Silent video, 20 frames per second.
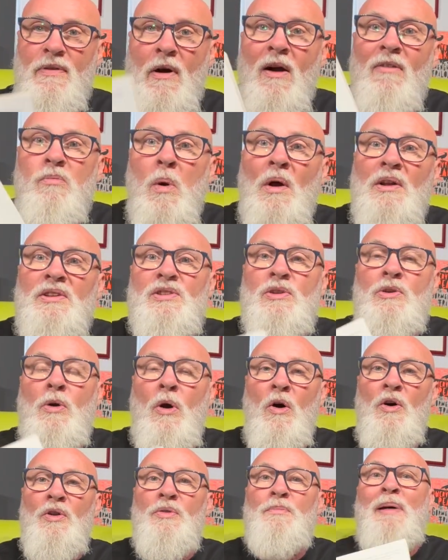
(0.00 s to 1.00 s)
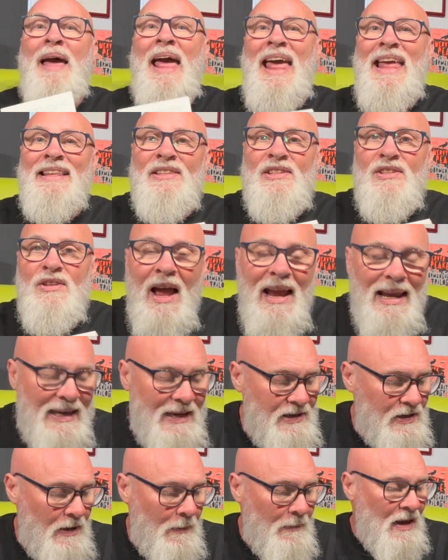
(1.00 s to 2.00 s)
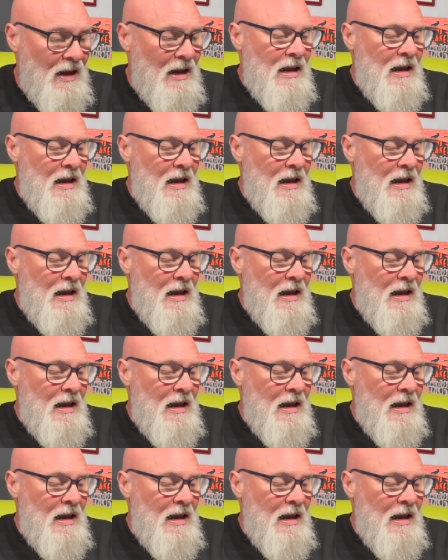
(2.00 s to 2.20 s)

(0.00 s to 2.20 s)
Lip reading: of what's called panpsychism.